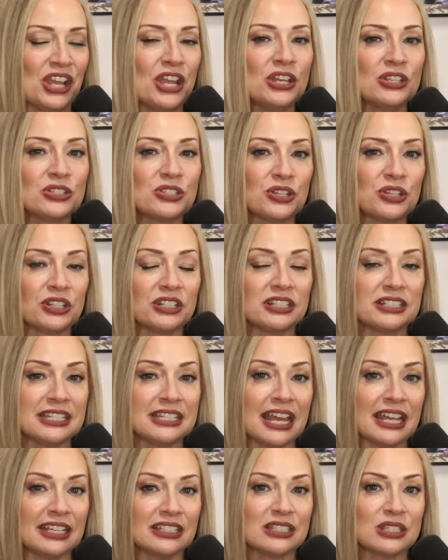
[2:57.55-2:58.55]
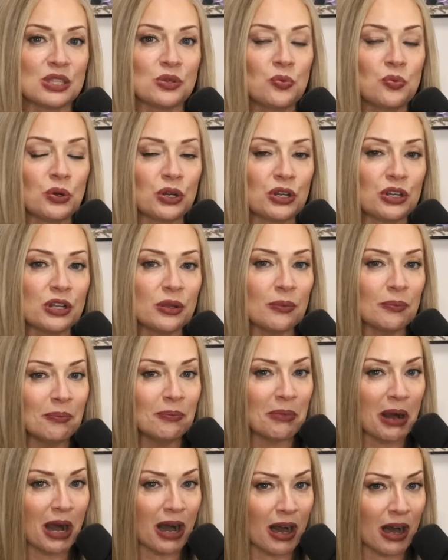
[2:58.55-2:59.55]
So you're going to text the word
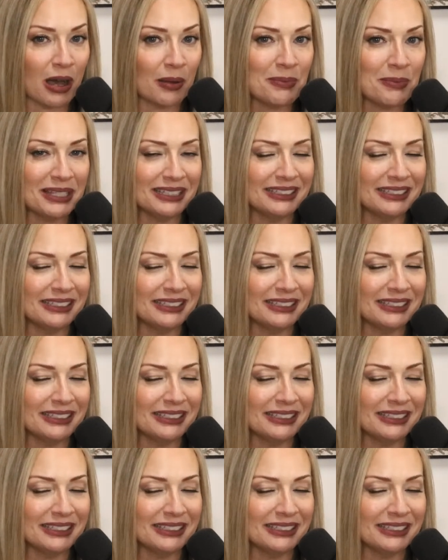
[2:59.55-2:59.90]
MOM,